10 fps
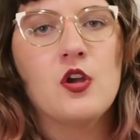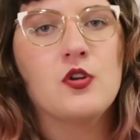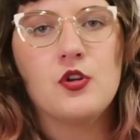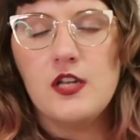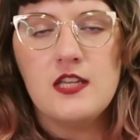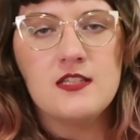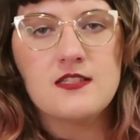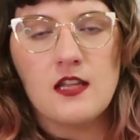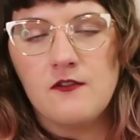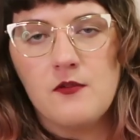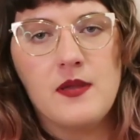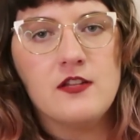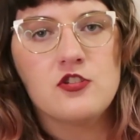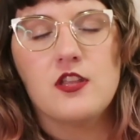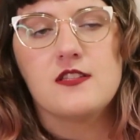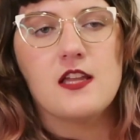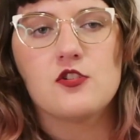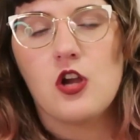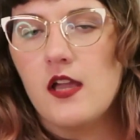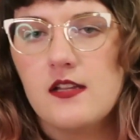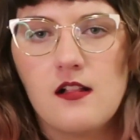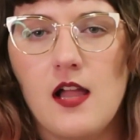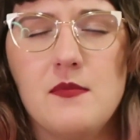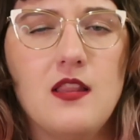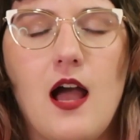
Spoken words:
a greedy son of a bitch that's like trying to climb a